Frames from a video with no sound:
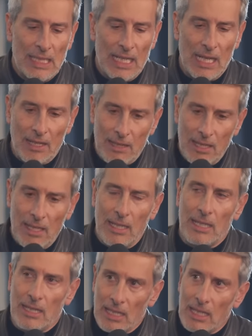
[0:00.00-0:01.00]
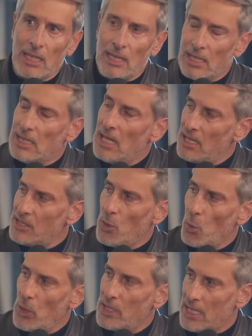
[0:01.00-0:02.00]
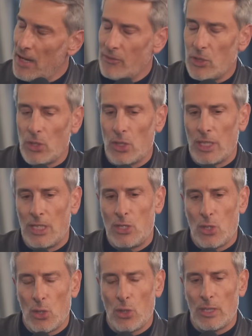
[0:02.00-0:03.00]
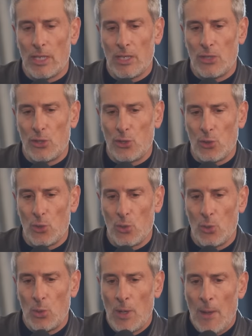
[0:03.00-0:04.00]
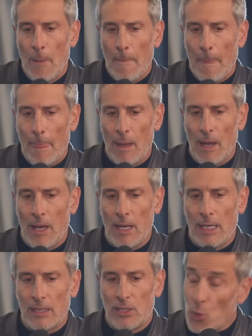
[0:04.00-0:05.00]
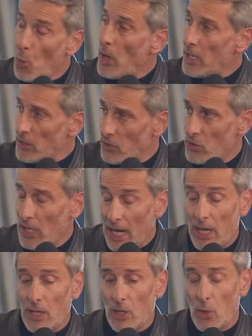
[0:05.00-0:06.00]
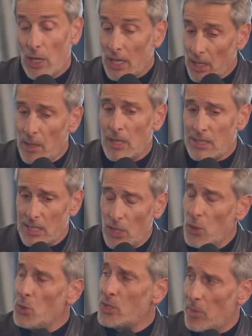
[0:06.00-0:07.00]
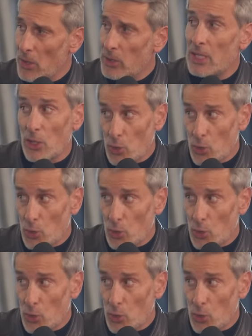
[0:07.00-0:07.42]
And I think in the days and weeks after, it turned into to rage and anger as the news about the